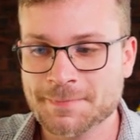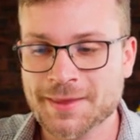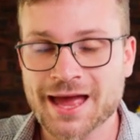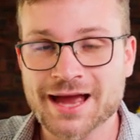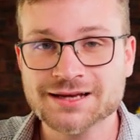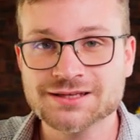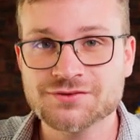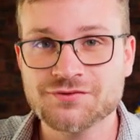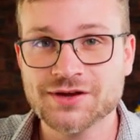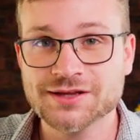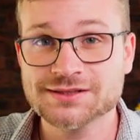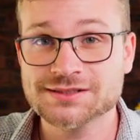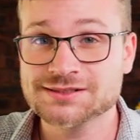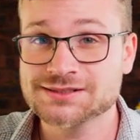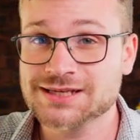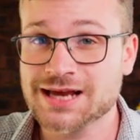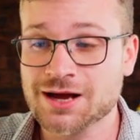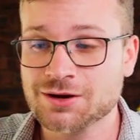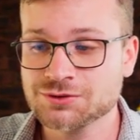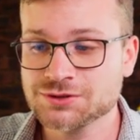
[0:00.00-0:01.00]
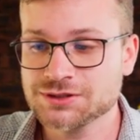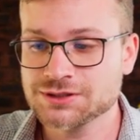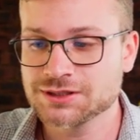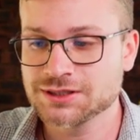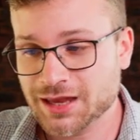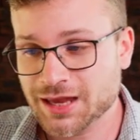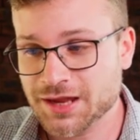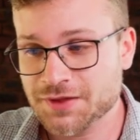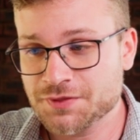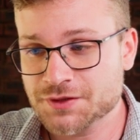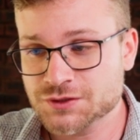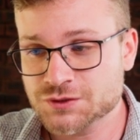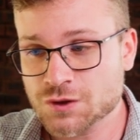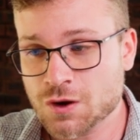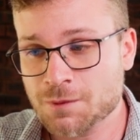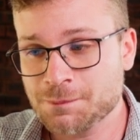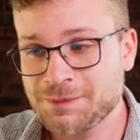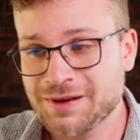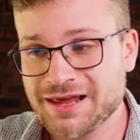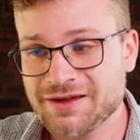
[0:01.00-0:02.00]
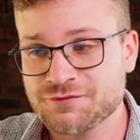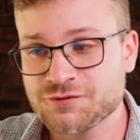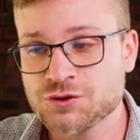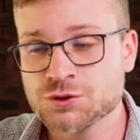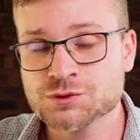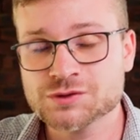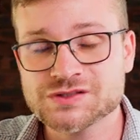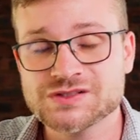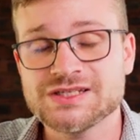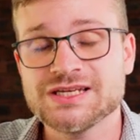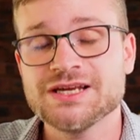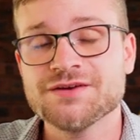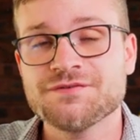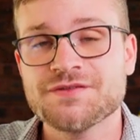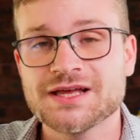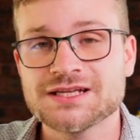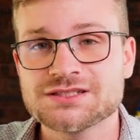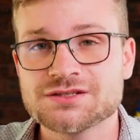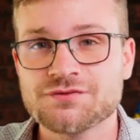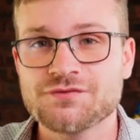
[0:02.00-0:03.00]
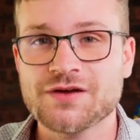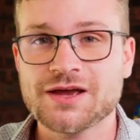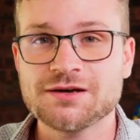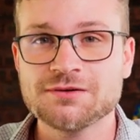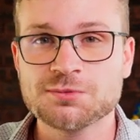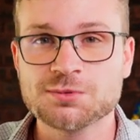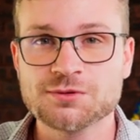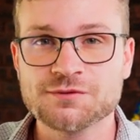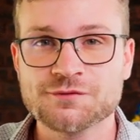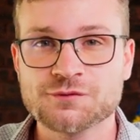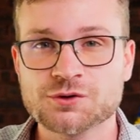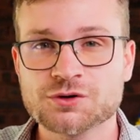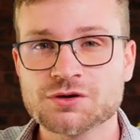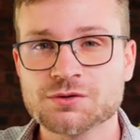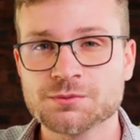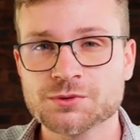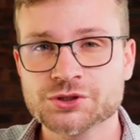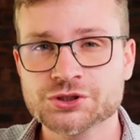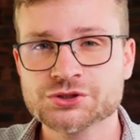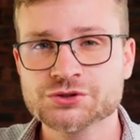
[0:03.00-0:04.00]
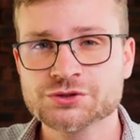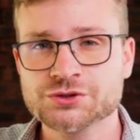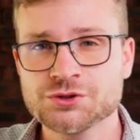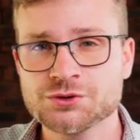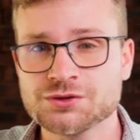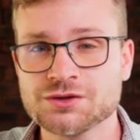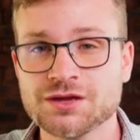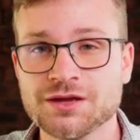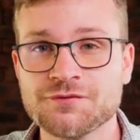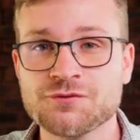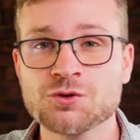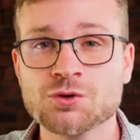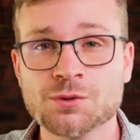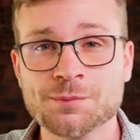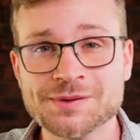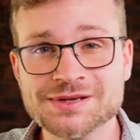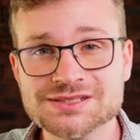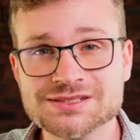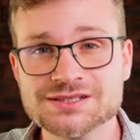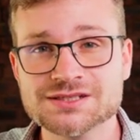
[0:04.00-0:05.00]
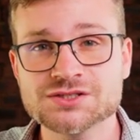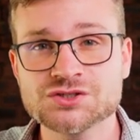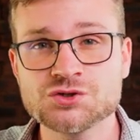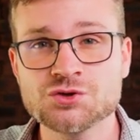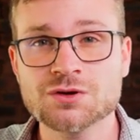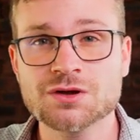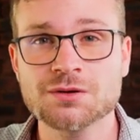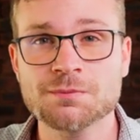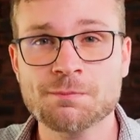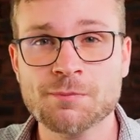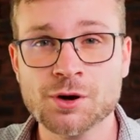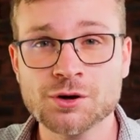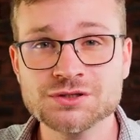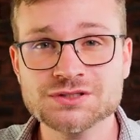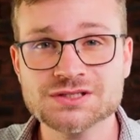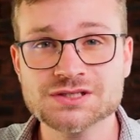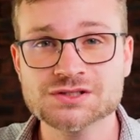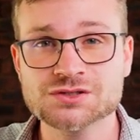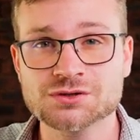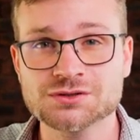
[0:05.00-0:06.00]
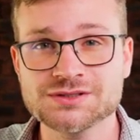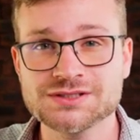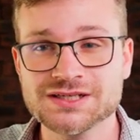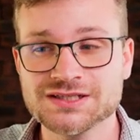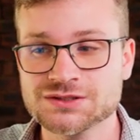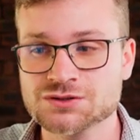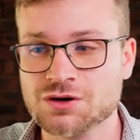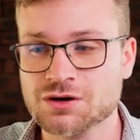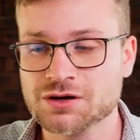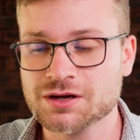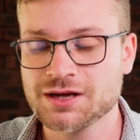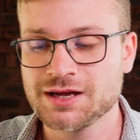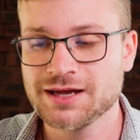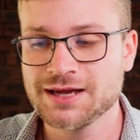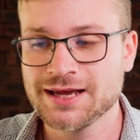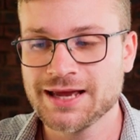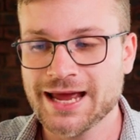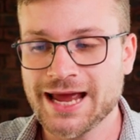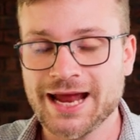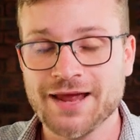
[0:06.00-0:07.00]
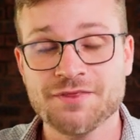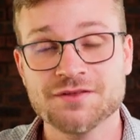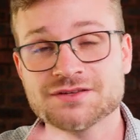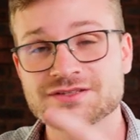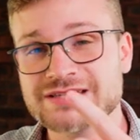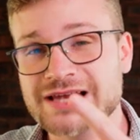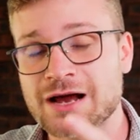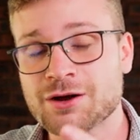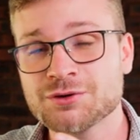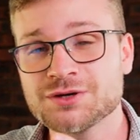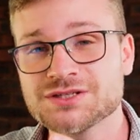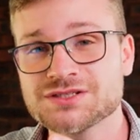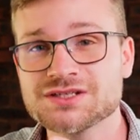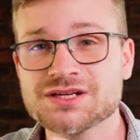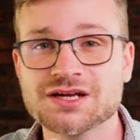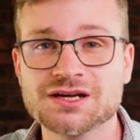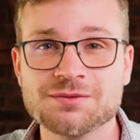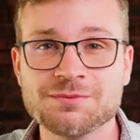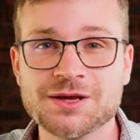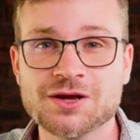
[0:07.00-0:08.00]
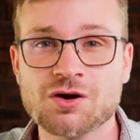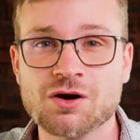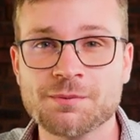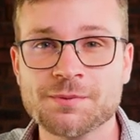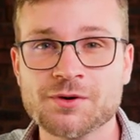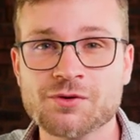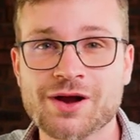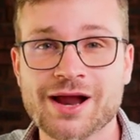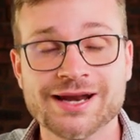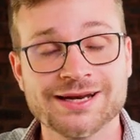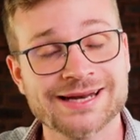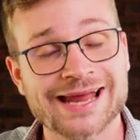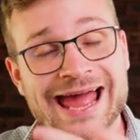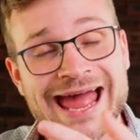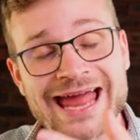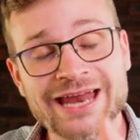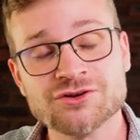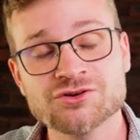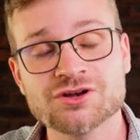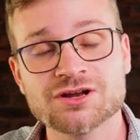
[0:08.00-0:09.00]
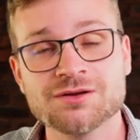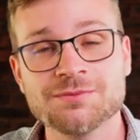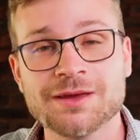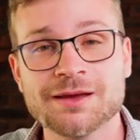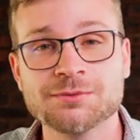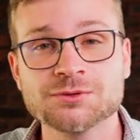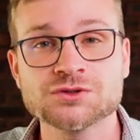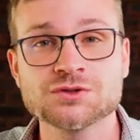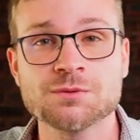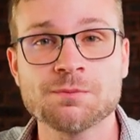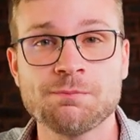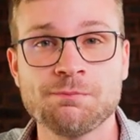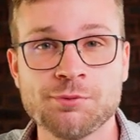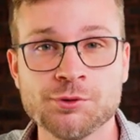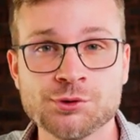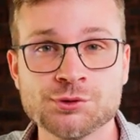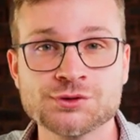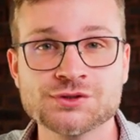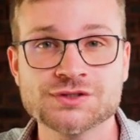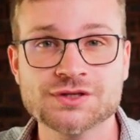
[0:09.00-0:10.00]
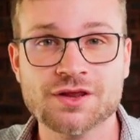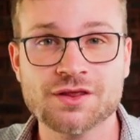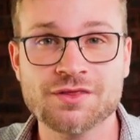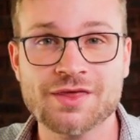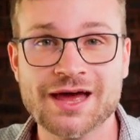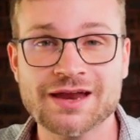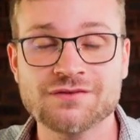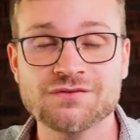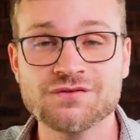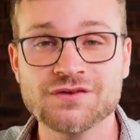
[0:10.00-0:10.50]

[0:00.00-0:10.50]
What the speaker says: activate the sound. In the top left, you'll see if that's available for commercial use. If you're a business, you can post this on TikTok and the sound isn't going to be copyrighted, and you're going to be able to boost that